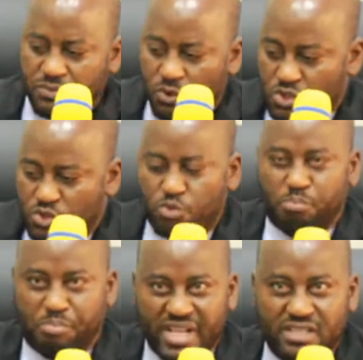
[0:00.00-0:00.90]
for us to
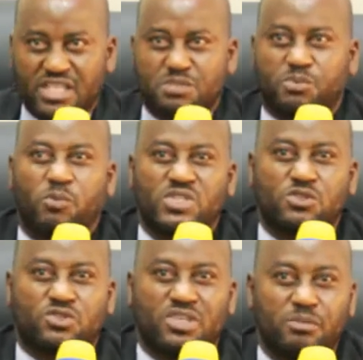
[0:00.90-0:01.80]
bring this
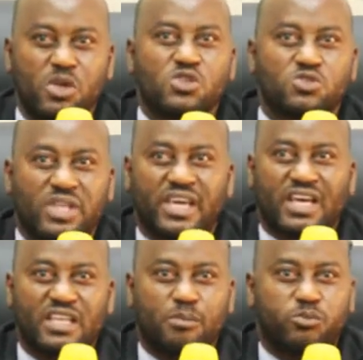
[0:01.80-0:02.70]
proposal to him so that he
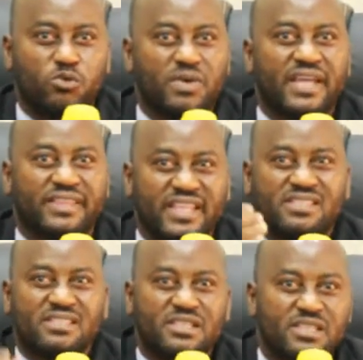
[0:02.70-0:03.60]
can approve and
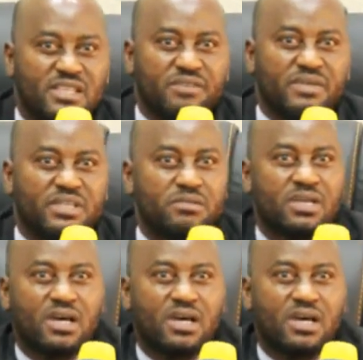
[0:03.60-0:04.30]
then even